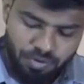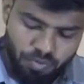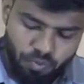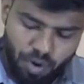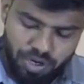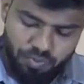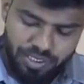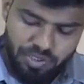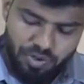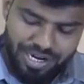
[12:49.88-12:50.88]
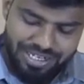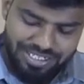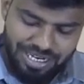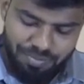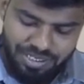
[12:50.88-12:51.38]
what we need to
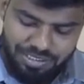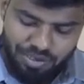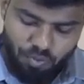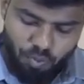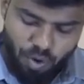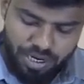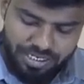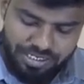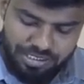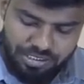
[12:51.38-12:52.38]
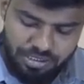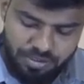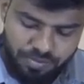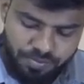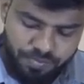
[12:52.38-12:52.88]
understand means what is
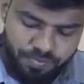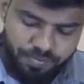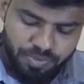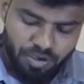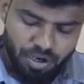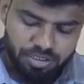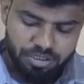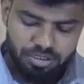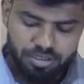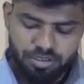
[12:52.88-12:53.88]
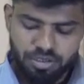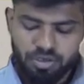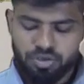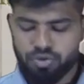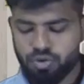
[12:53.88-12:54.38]
cost.
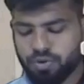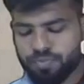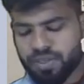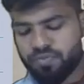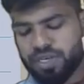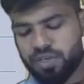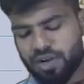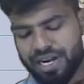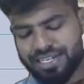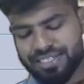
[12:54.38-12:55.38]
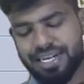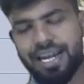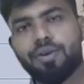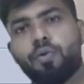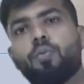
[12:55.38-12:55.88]
So we need to
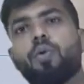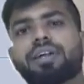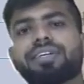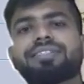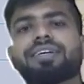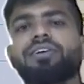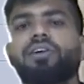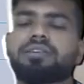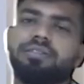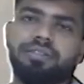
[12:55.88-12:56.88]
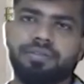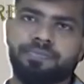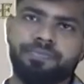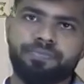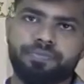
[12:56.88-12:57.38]
understand what is cost.
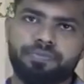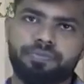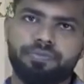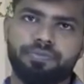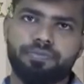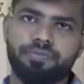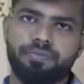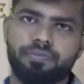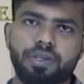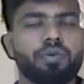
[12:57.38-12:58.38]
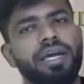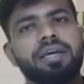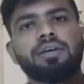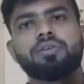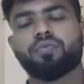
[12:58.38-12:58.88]
Okay,
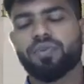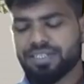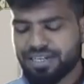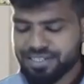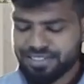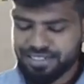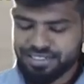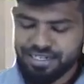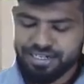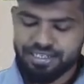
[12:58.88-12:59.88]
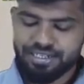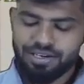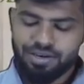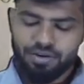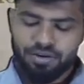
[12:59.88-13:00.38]
so first let us understand the
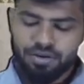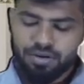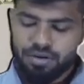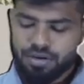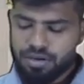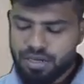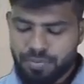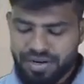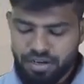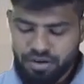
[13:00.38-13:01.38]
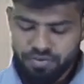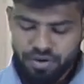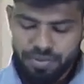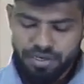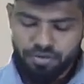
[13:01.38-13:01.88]
element of,
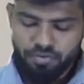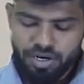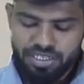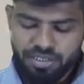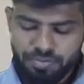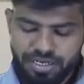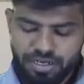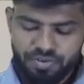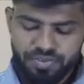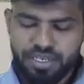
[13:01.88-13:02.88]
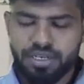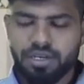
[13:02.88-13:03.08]
what is the meaning of the